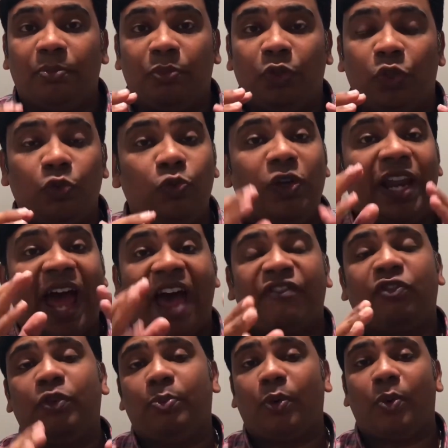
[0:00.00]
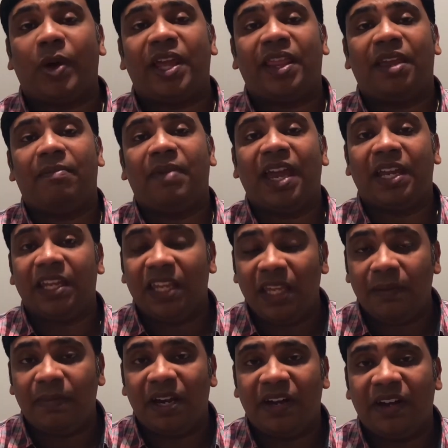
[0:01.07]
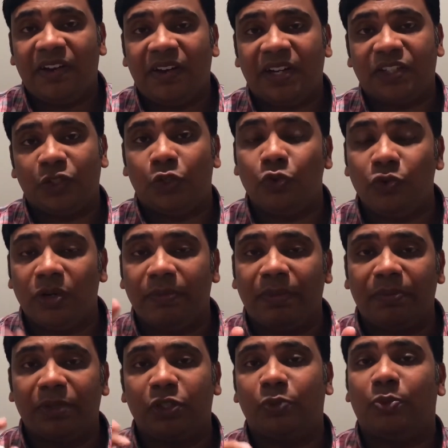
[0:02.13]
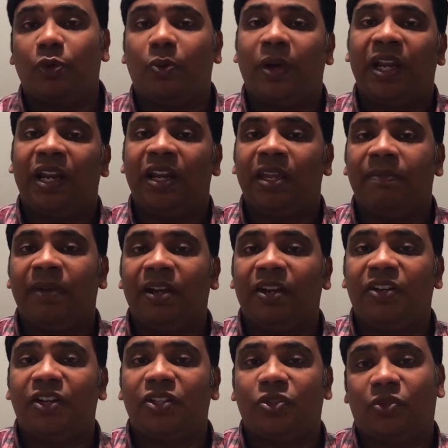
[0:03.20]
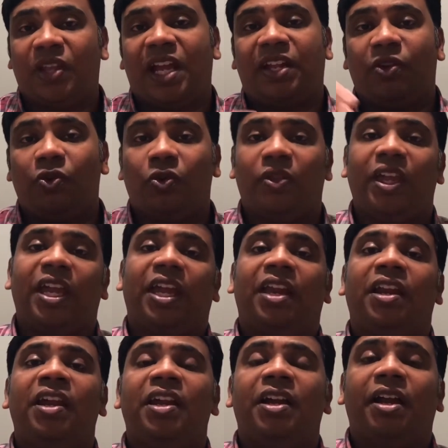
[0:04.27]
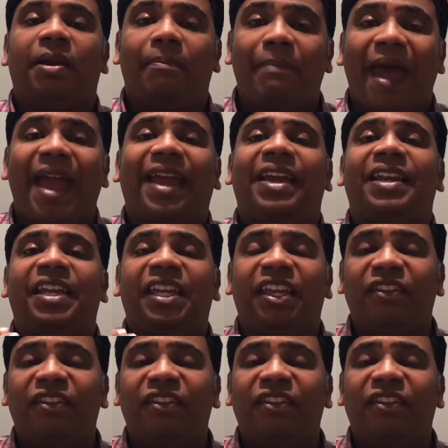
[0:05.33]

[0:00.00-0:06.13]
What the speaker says: you will have to provide them an email address. Do remember to provide an email address so that they can come back and